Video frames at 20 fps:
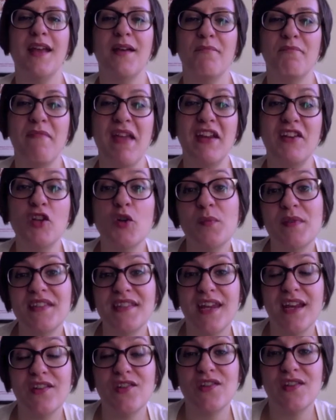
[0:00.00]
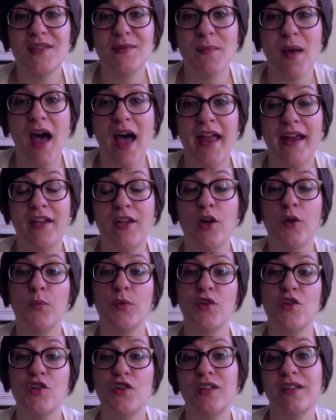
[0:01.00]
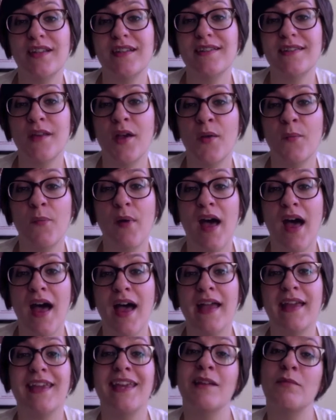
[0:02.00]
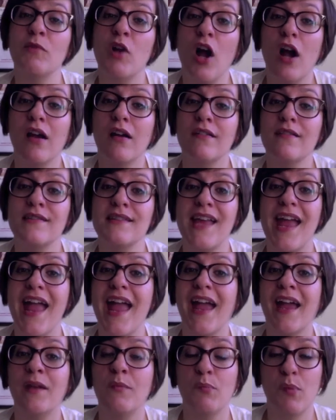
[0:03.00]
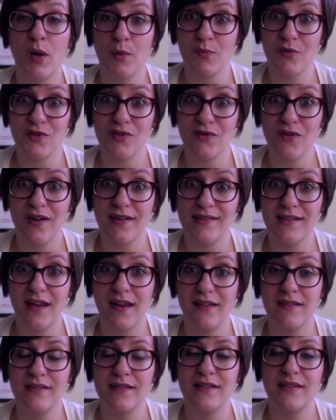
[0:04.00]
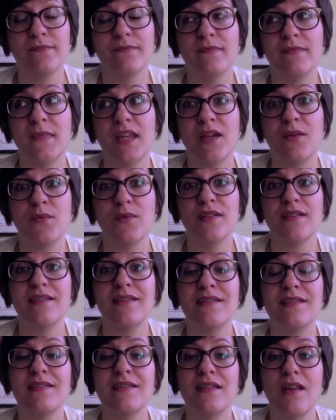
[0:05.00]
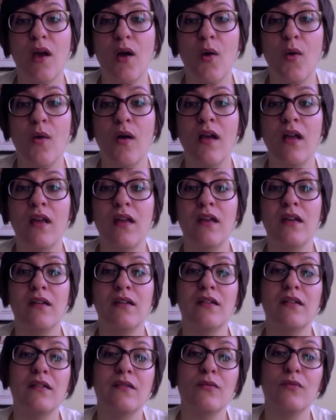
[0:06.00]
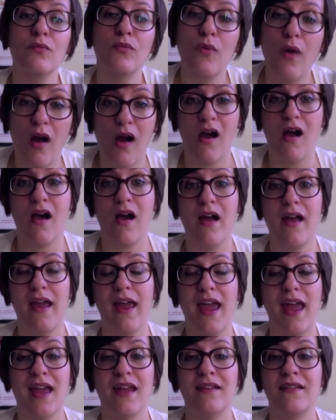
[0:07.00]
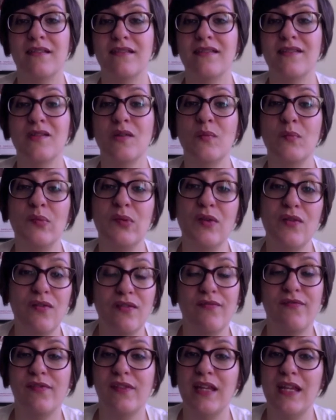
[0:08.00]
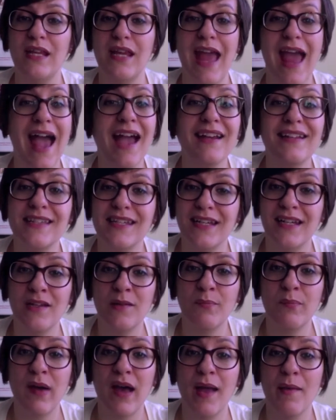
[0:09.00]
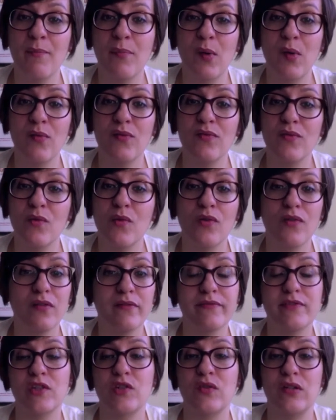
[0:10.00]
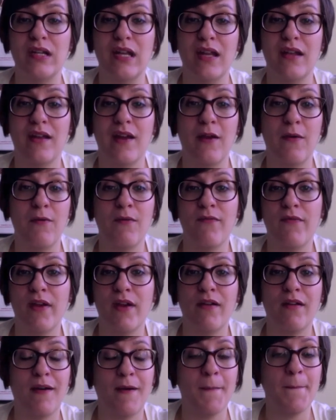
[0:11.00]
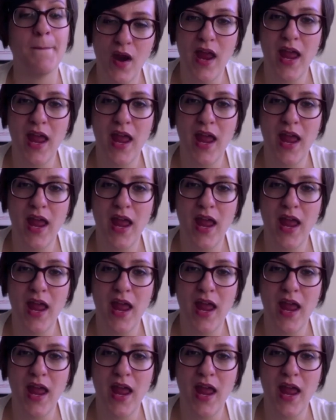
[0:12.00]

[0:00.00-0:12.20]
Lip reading: Make No Mistake, She's Mine, originally sung by Kim Carnes and Barbra Streisand. It was so raw and so beautifully acted by both Court Overstreet and Naya Rivera.